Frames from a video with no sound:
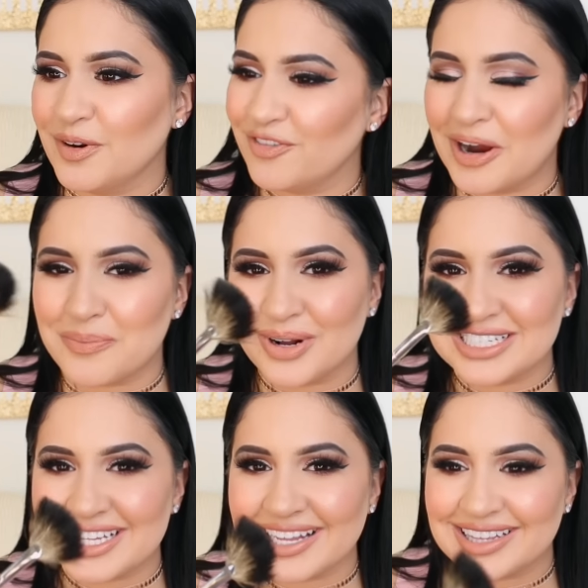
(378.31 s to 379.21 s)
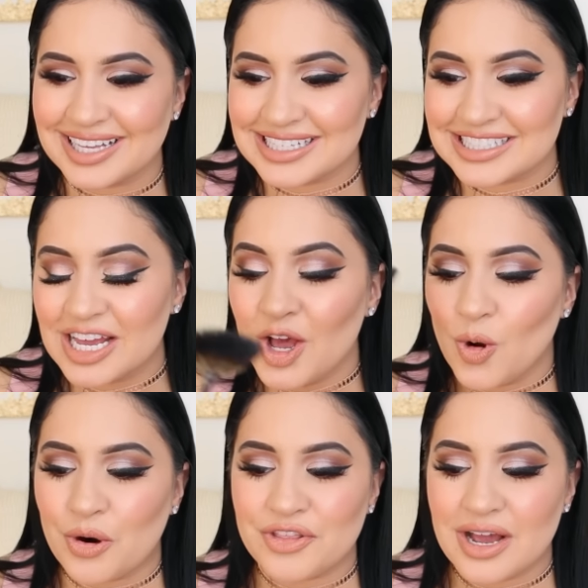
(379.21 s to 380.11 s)
prefer a brush like this
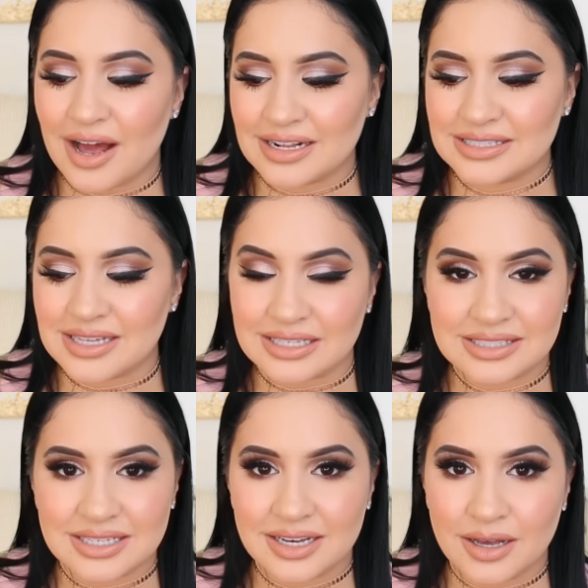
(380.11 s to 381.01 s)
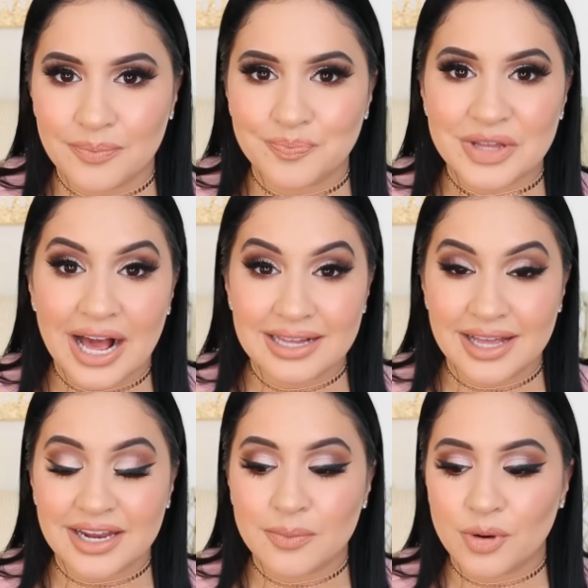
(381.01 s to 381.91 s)
or the Anastasia
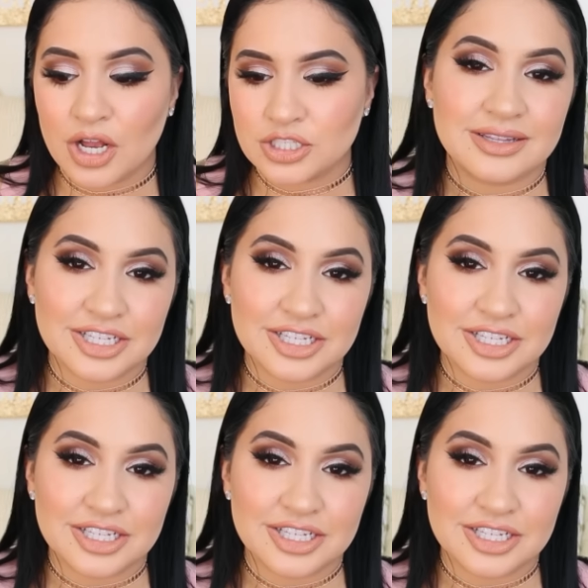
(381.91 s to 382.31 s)
highlighting brush.